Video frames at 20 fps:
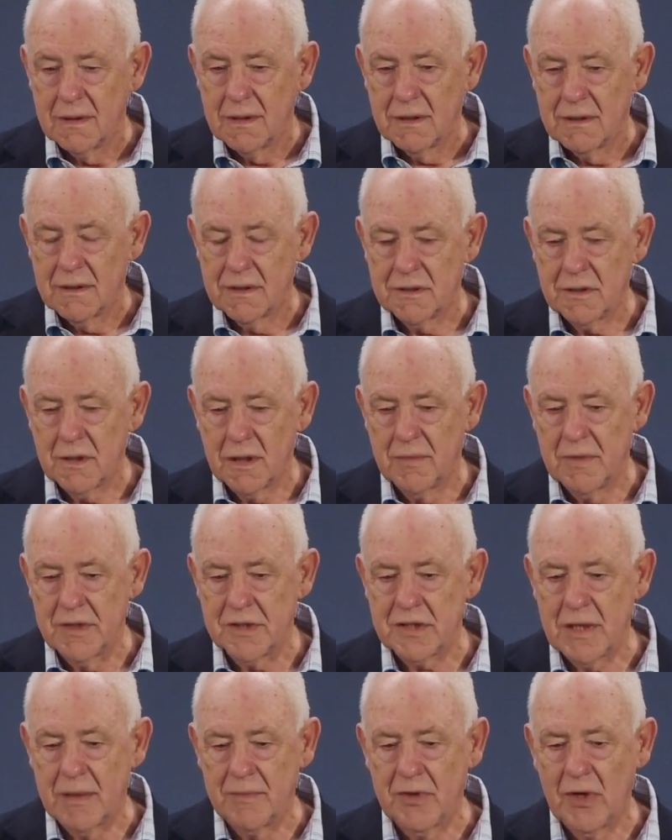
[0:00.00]
There's got to be
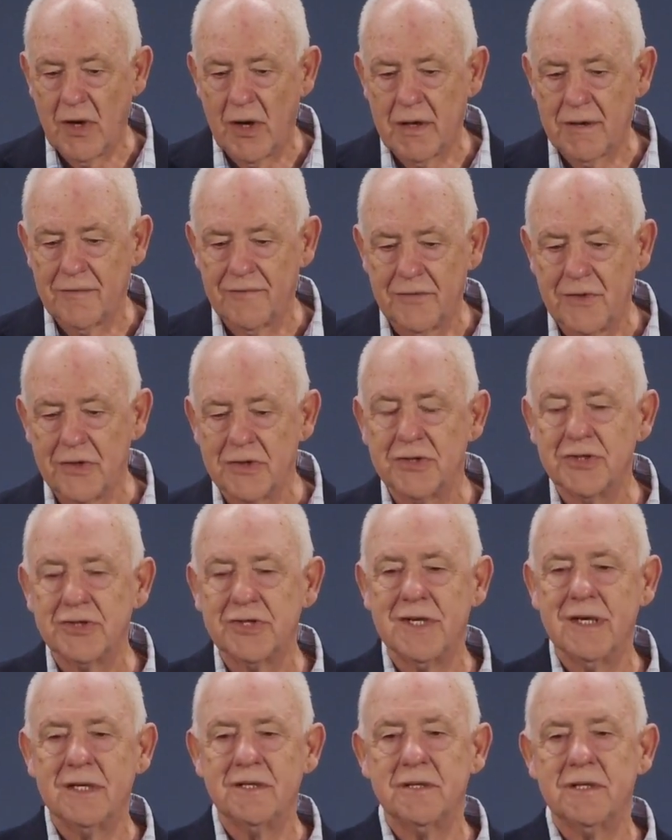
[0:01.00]
some kind of
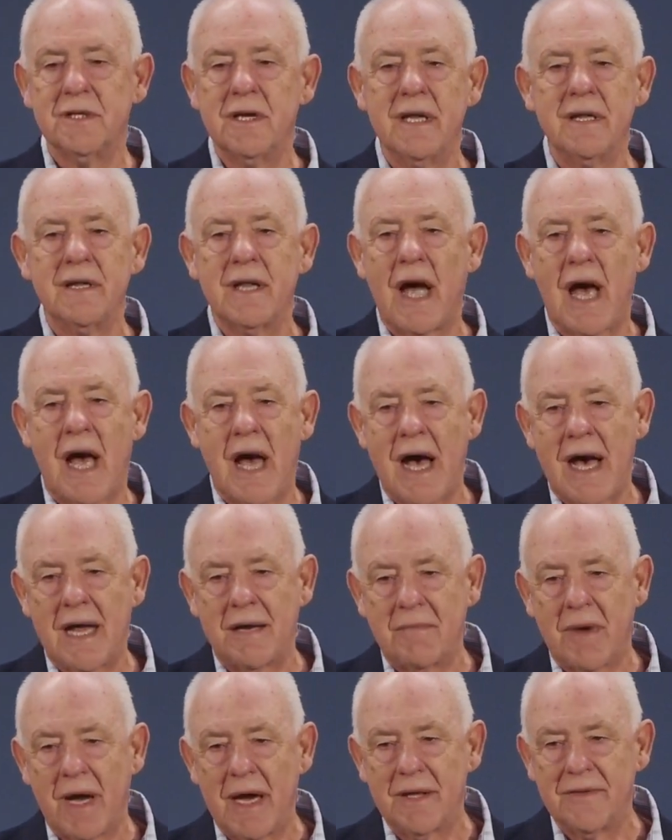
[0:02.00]
decision in the
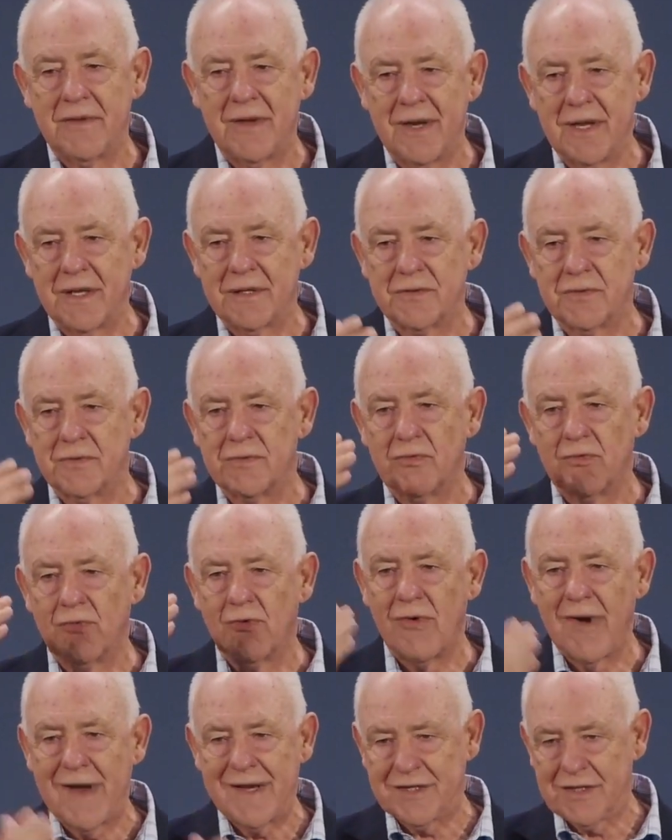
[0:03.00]
heart made that is
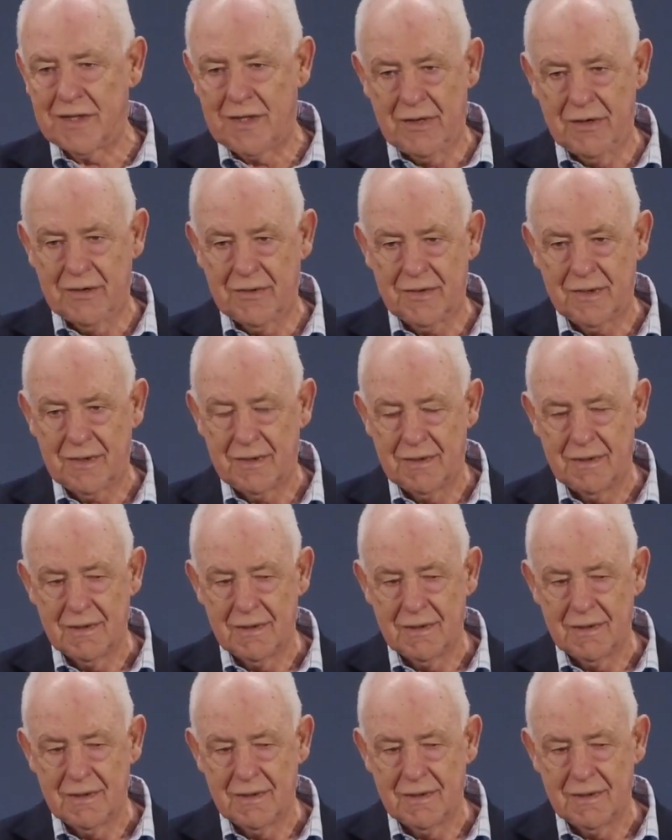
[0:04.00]
resolute.